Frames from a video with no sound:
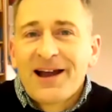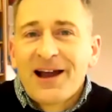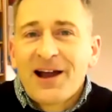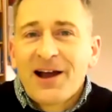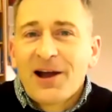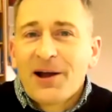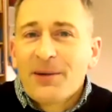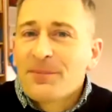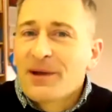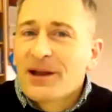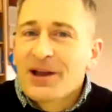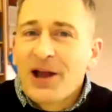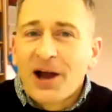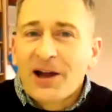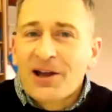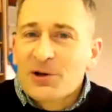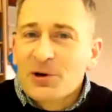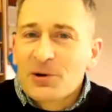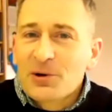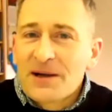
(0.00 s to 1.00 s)
I
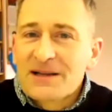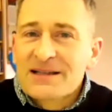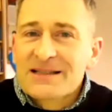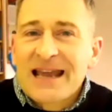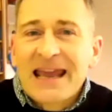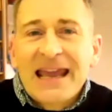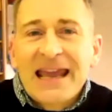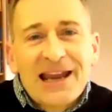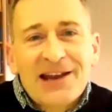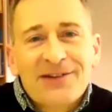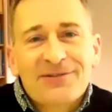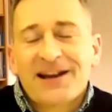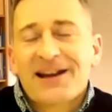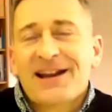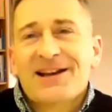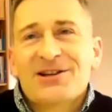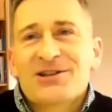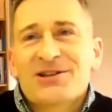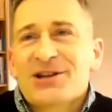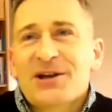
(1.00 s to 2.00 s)
could almost hear it
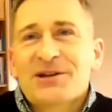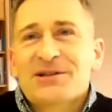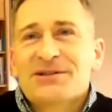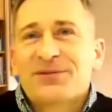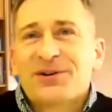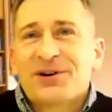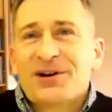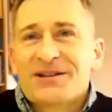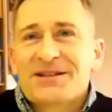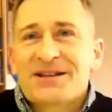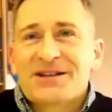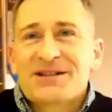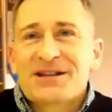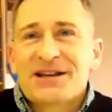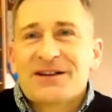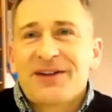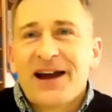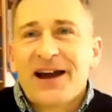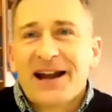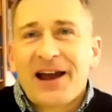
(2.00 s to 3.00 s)
in Jo's voice as
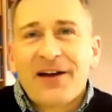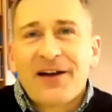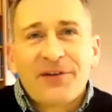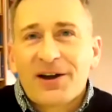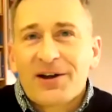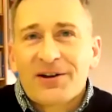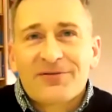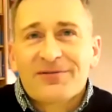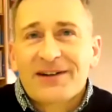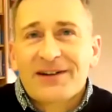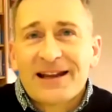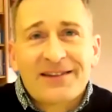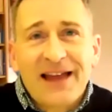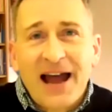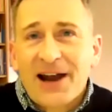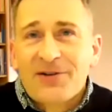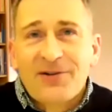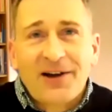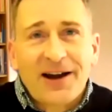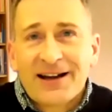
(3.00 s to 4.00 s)
she read it. Have I got to read
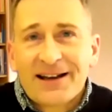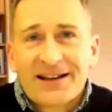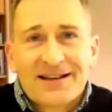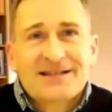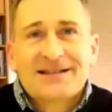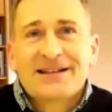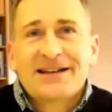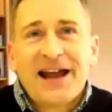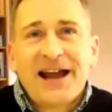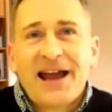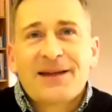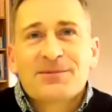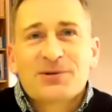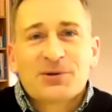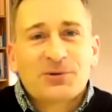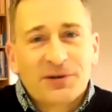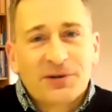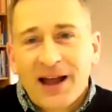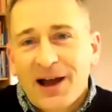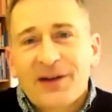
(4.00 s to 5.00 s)
that great list of names
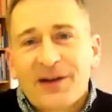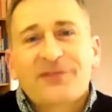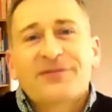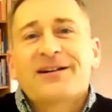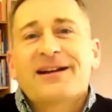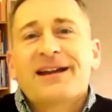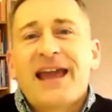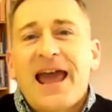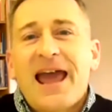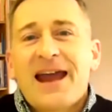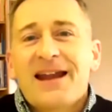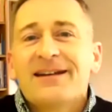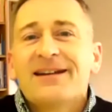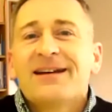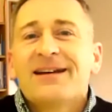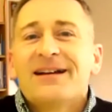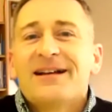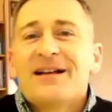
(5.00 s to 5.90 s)
all over again?